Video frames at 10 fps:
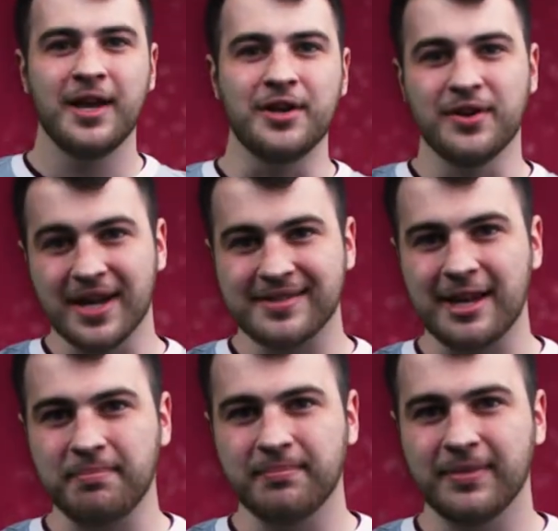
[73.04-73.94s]
Your next
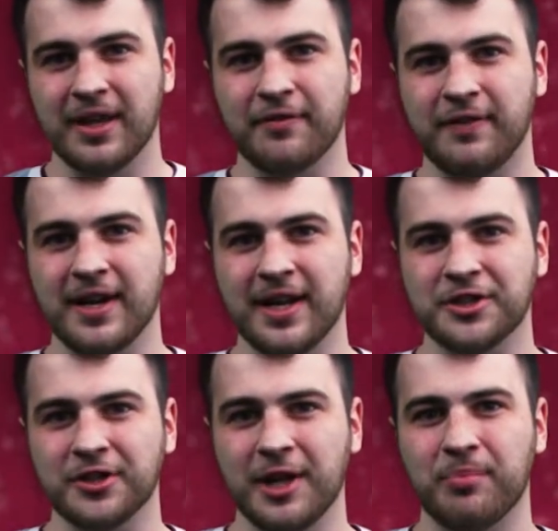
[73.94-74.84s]
step in the
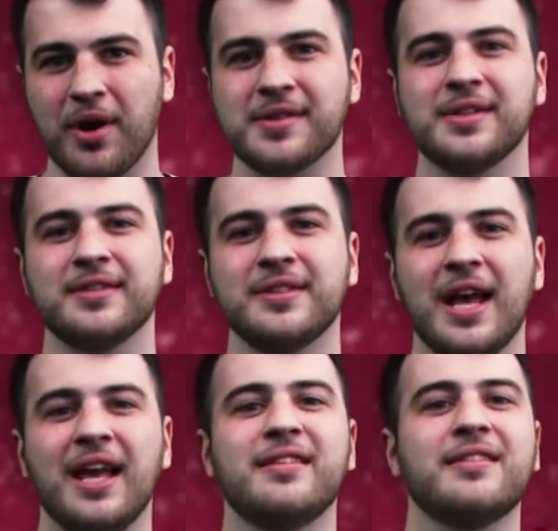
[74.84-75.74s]
financial aid process
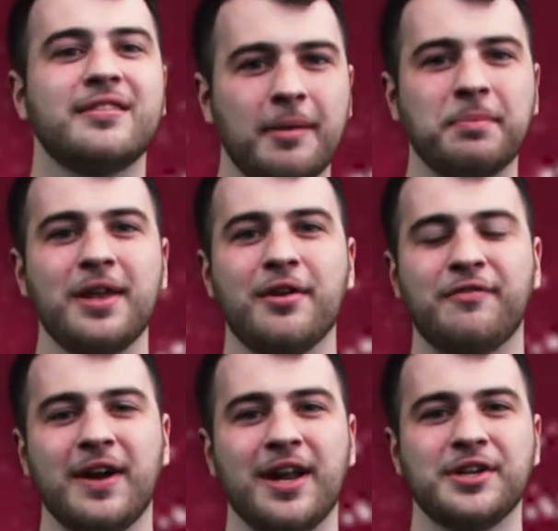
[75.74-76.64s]
is accepting your
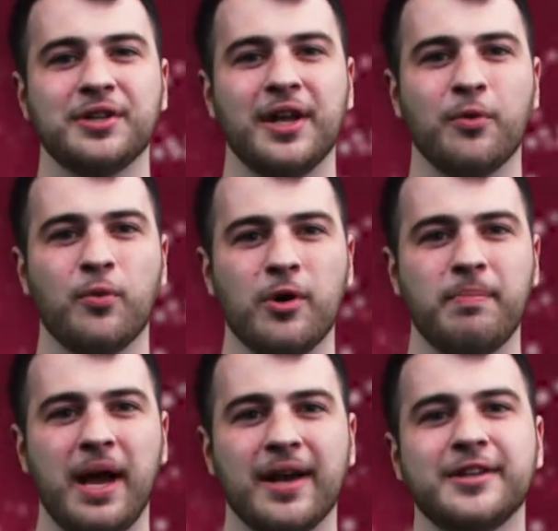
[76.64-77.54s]
financial aid award
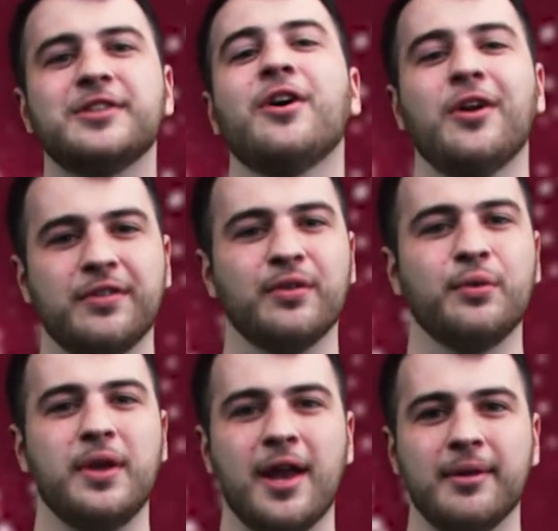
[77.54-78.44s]
package on
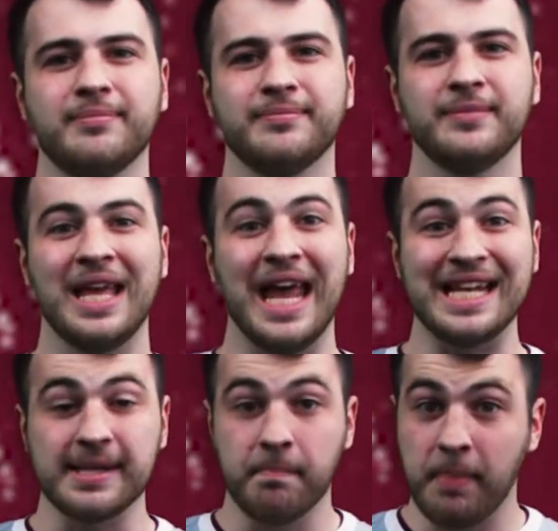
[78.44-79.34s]
SalukieNet.
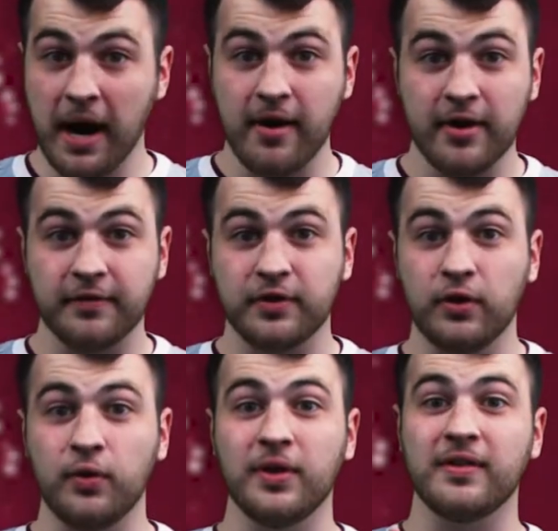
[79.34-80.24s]
It's imperative to
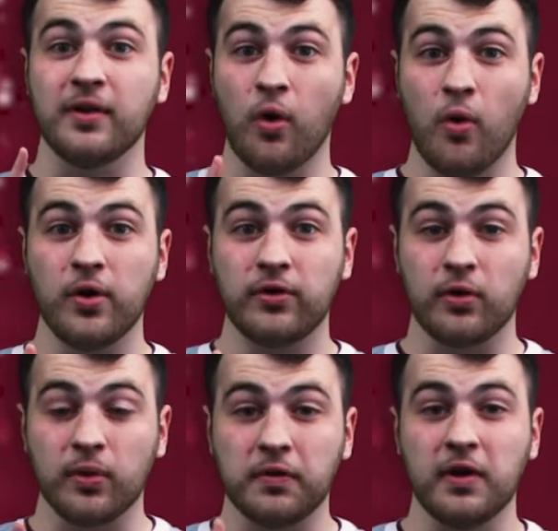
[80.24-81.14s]
do this in order
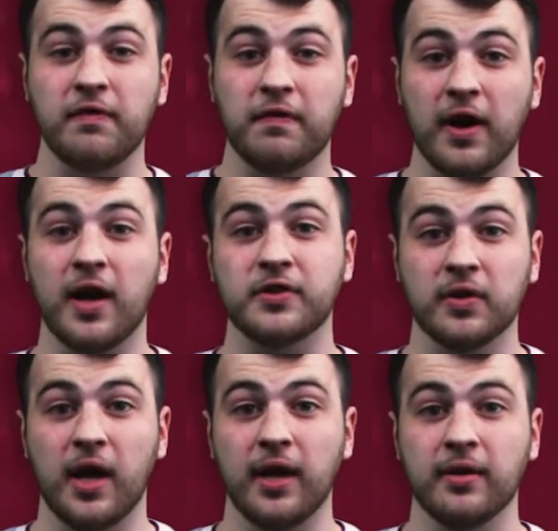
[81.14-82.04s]
to receive
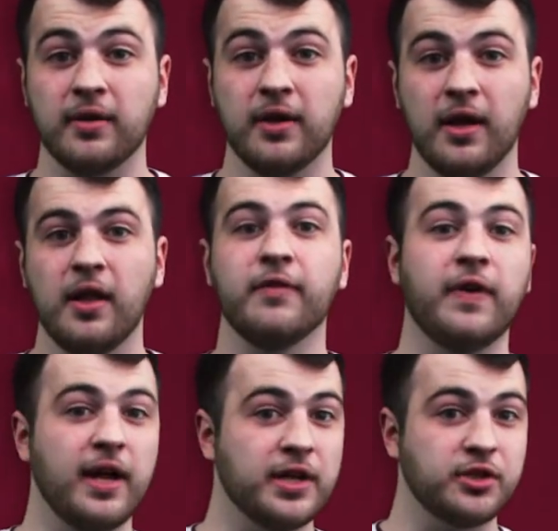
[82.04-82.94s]
financial aid. The
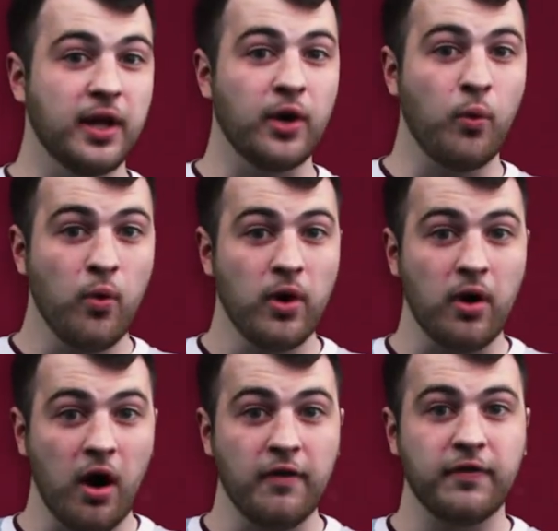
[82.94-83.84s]
financial aid award
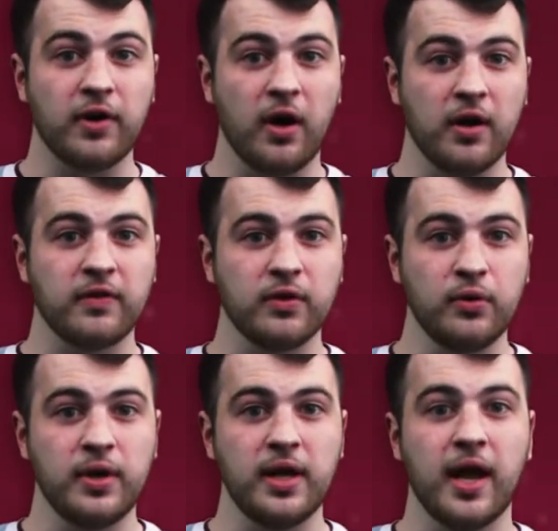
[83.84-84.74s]
offered on
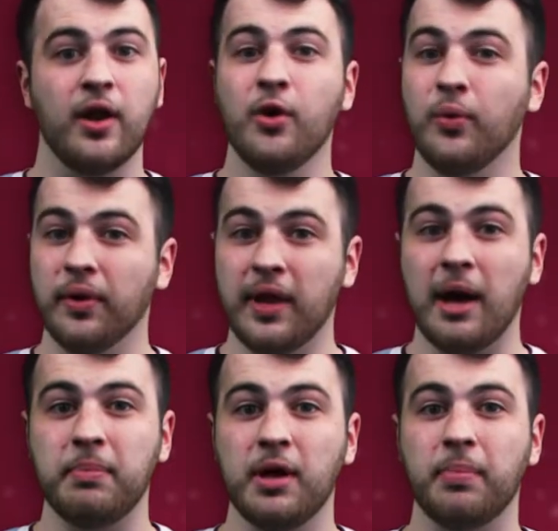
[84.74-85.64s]
SalukieNet will
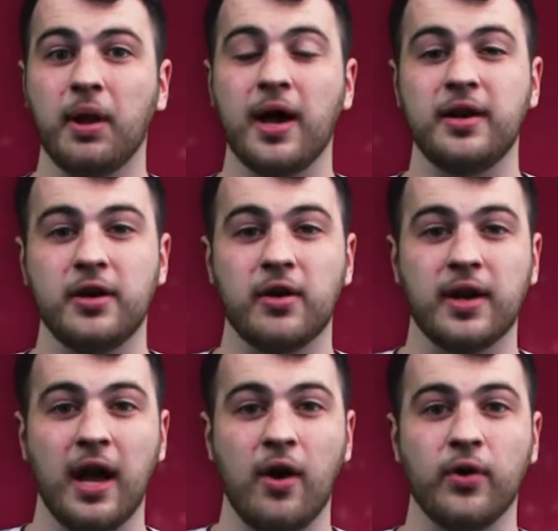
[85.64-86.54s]
not be applied to your
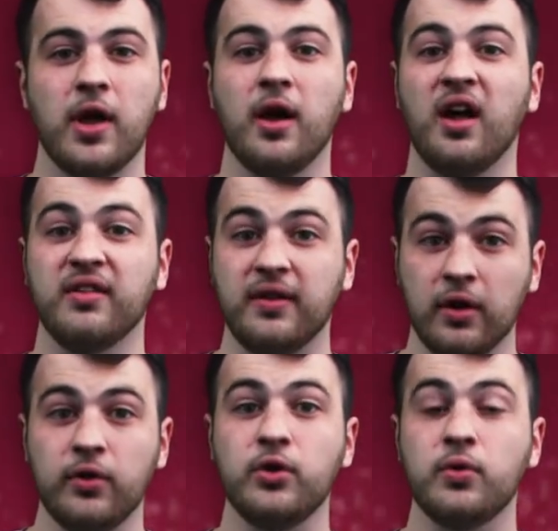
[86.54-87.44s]
account
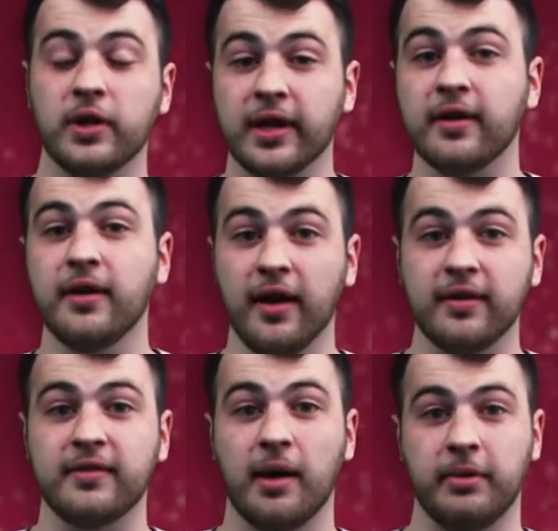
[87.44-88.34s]
until you click
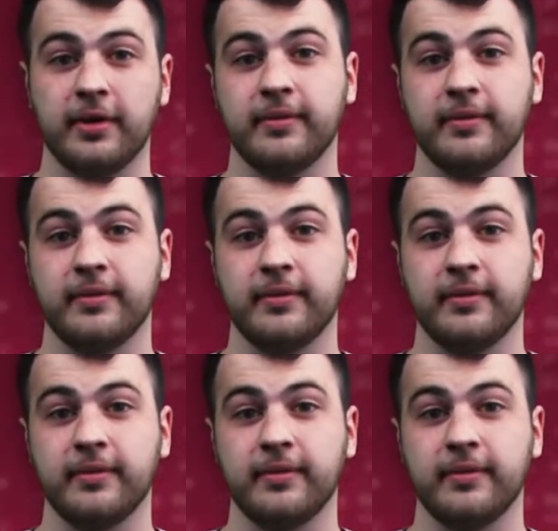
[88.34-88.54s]
Accept.